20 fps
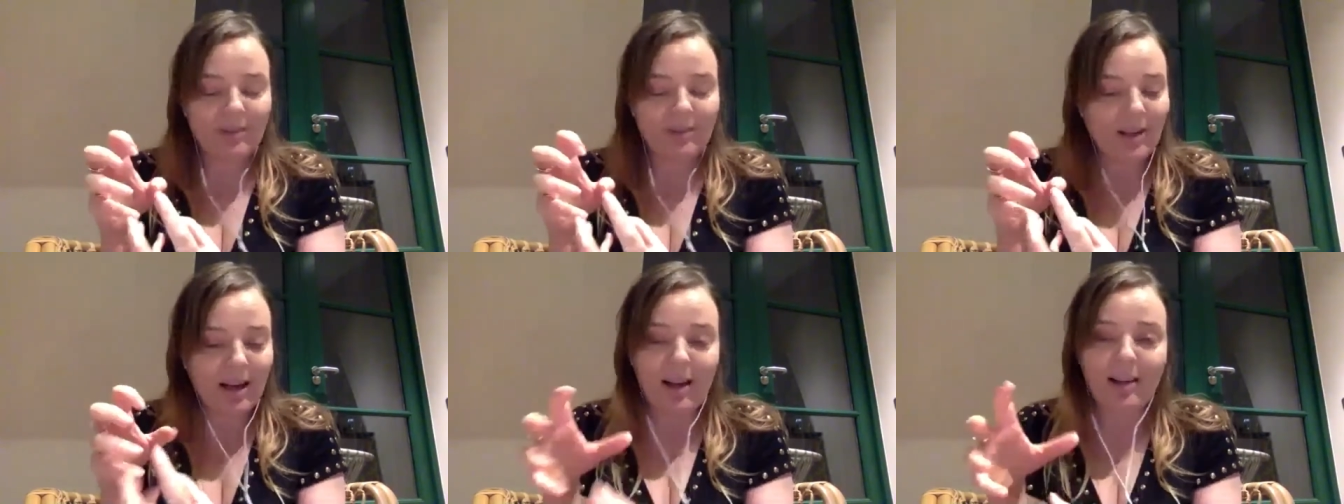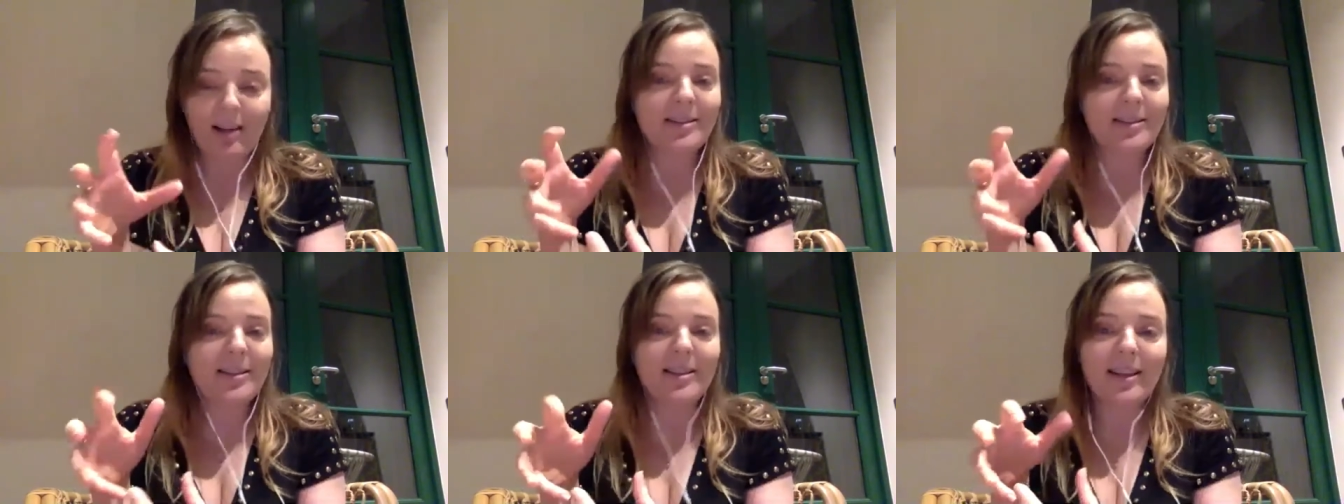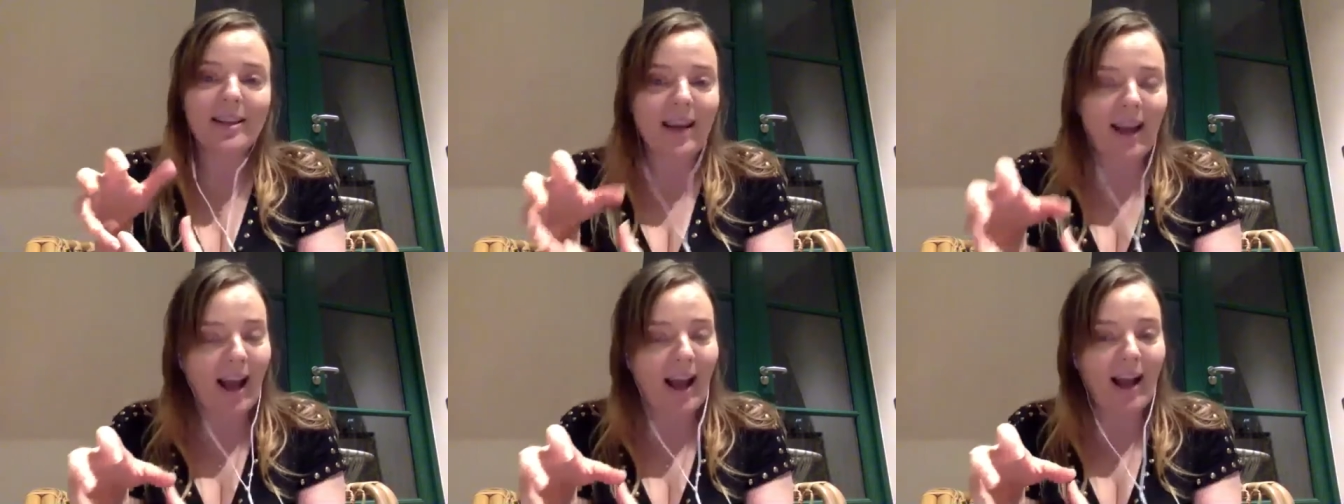rusted
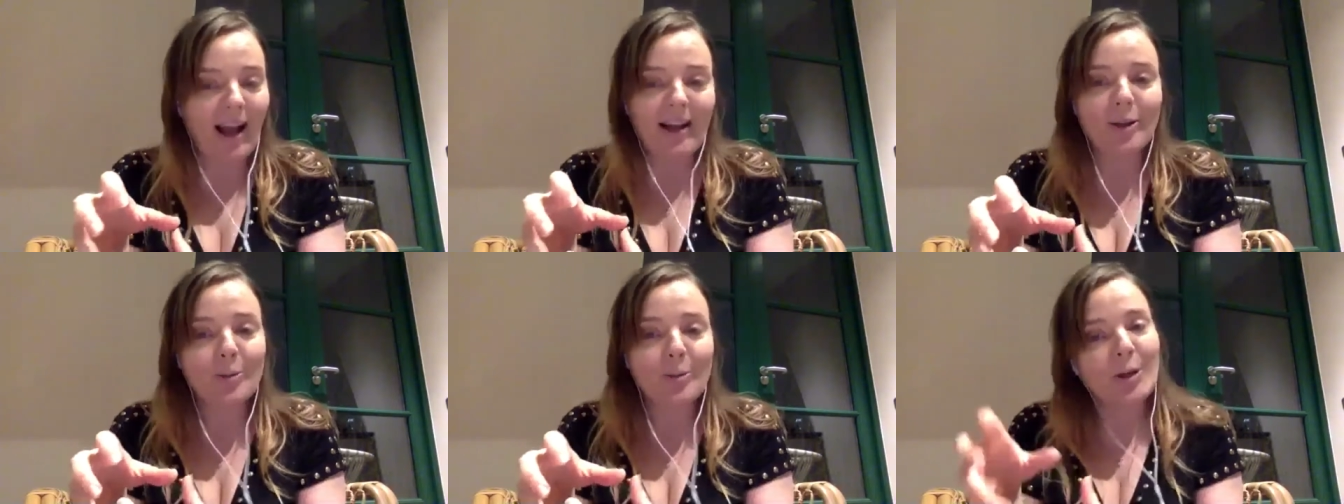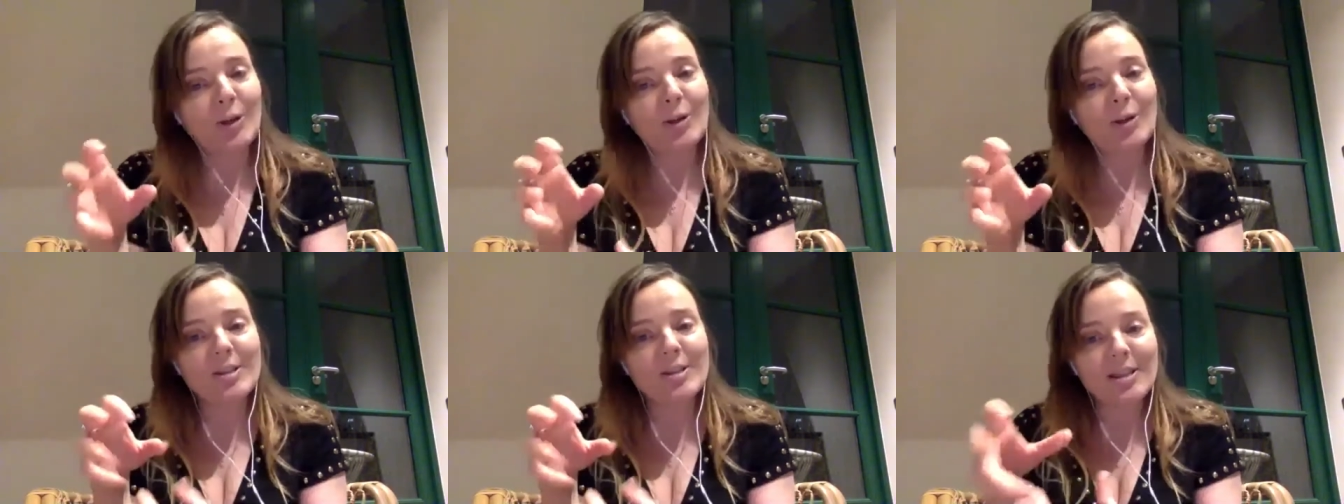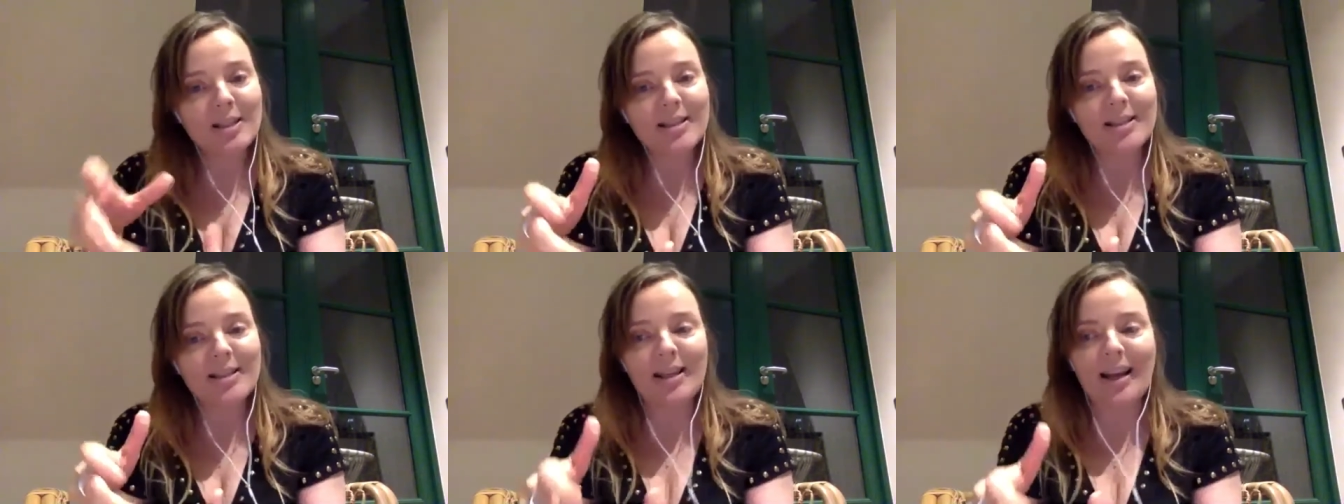can, because
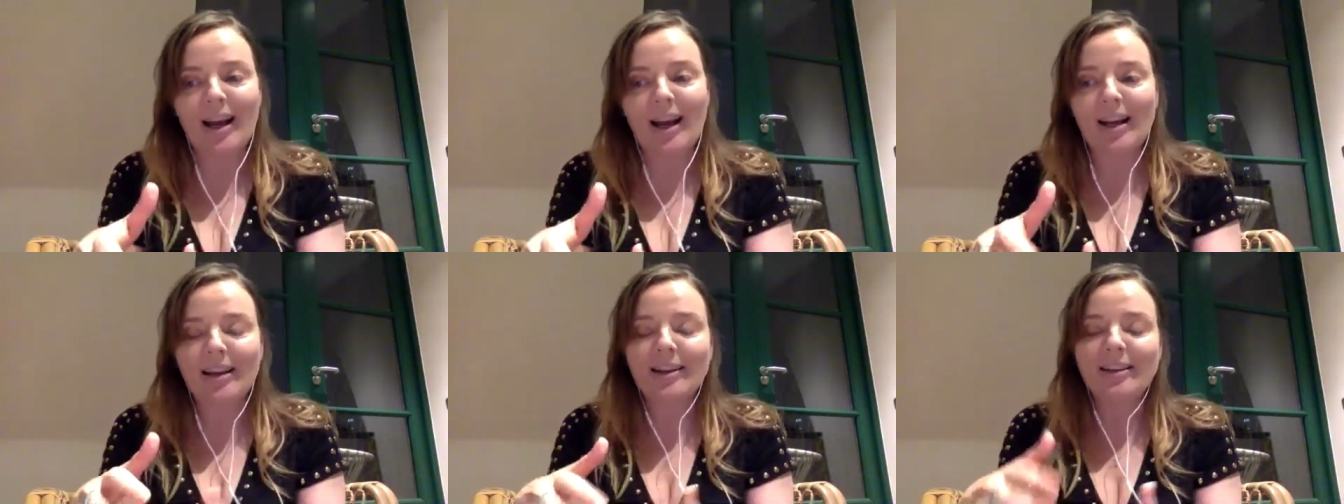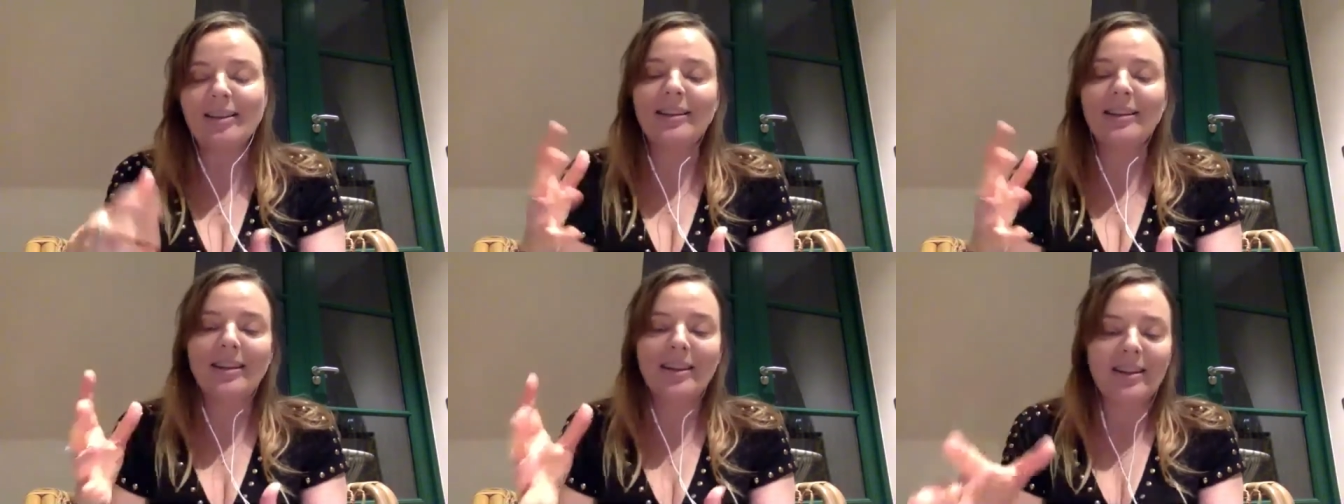this can